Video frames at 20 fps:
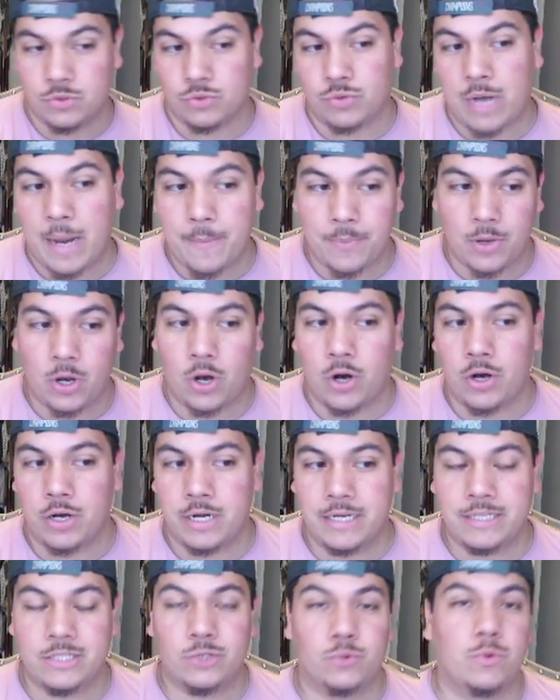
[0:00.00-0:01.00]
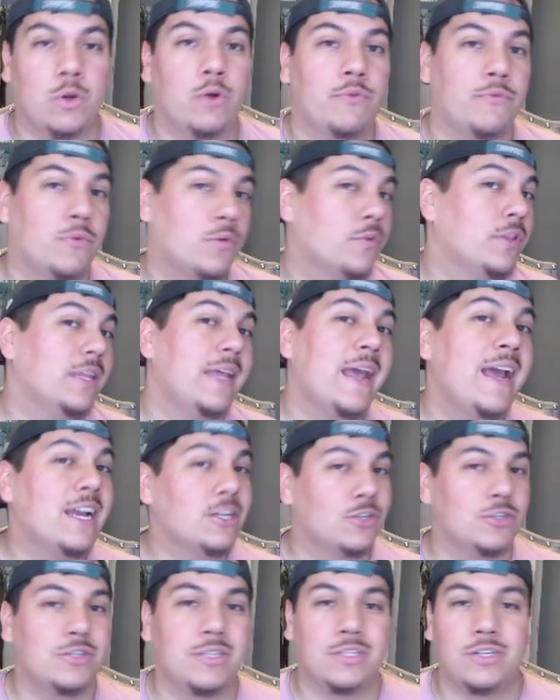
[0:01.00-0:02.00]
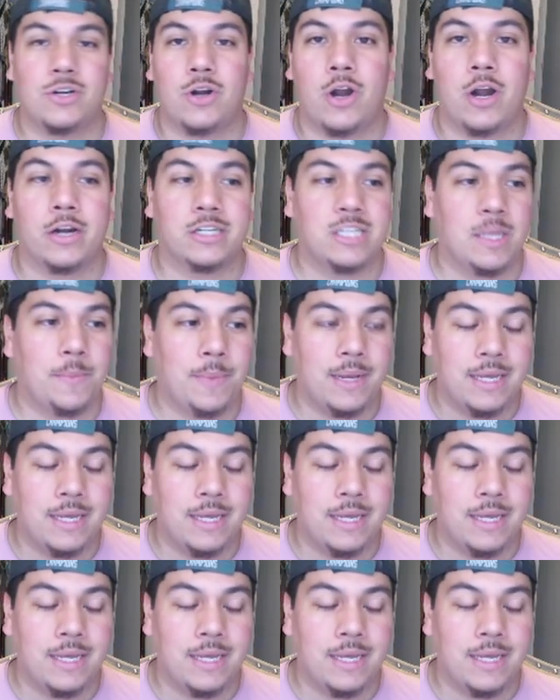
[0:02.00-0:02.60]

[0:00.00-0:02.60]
trap card as well for the Sister Artop.